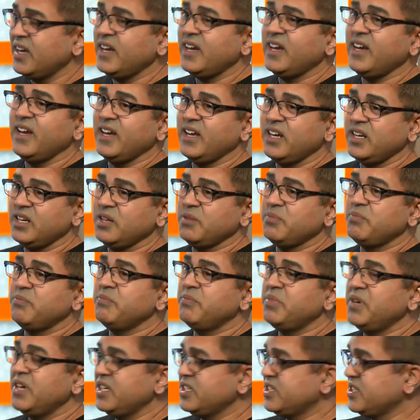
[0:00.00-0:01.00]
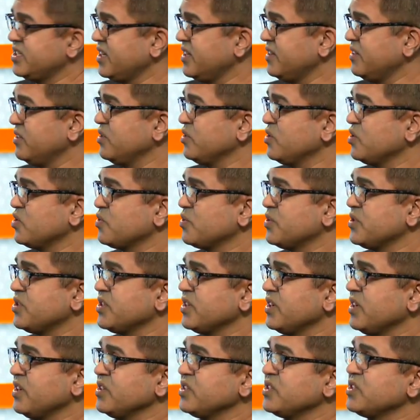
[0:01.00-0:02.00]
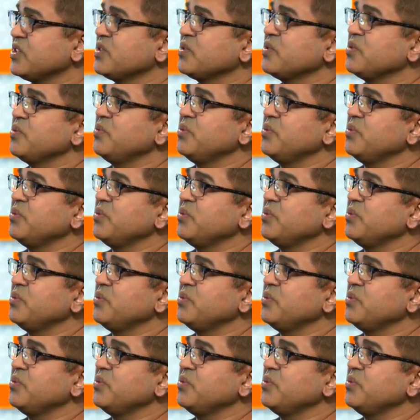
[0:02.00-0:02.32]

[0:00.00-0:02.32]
And based on those results,